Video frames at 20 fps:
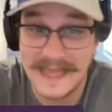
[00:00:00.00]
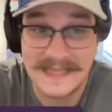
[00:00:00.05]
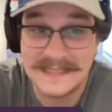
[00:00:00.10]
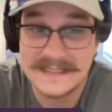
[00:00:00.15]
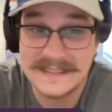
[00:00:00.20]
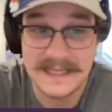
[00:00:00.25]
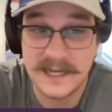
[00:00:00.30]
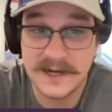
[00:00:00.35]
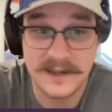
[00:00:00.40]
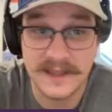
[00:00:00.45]

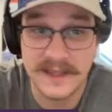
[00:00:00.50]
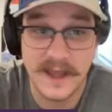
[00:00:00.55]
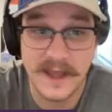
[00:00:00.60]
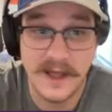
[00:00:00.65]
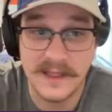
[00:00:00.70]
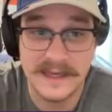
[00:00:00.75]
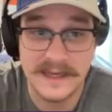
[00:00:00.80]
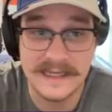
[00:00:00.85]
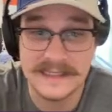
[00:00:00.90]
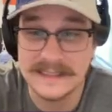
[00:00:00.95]
It's literally
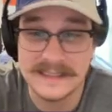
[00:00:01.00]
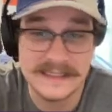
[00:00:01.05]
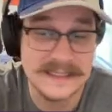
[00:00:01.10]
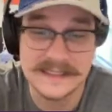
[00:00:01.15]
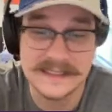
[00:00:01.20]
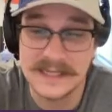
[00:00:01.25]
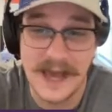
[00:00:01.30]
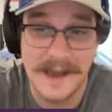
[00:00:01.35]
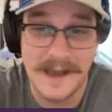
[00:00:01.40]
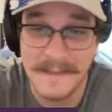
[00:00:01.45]
all it is. It
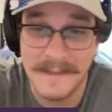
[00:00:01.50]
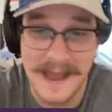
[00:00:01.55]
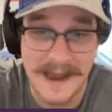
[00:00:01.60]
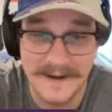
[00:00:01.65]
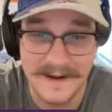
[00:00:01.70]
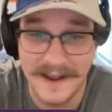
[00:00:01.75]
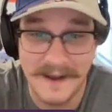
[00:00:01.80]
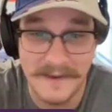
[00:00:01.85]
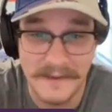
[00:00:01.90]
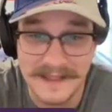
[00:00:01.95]
does not
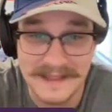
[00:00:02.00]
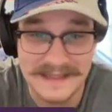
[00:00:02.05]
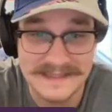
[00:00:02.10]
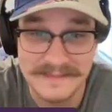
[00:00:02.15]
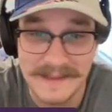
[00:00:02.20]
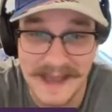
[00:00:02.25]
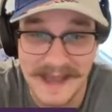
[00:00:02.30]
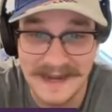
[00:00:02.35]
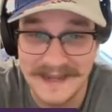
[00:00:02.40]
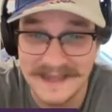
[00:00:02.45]
matter how well
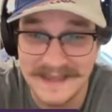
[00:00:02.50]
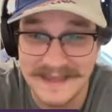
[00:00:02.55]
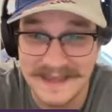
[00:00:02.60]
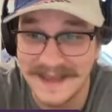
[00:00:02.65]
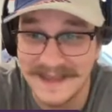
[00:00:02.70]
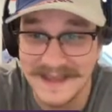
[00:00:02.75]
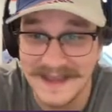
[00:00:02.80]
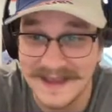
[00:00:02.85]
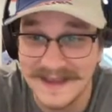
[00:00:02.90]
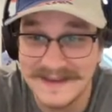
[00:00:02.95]
he's batting.
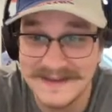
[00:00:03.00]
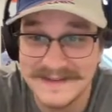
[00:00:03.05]
Yeah.